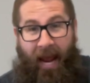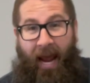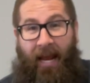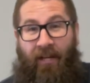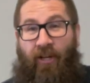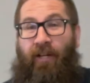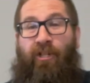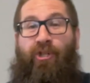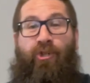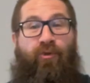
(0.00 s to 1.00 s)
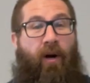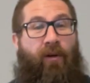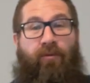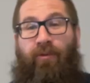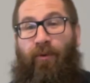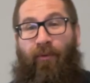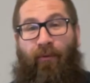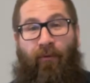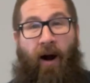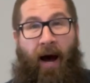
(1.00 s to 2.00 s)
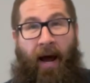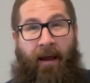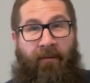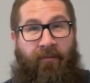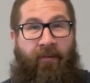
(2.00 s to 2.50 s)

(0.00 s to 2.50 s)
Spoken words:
and you're going to struggle to thrive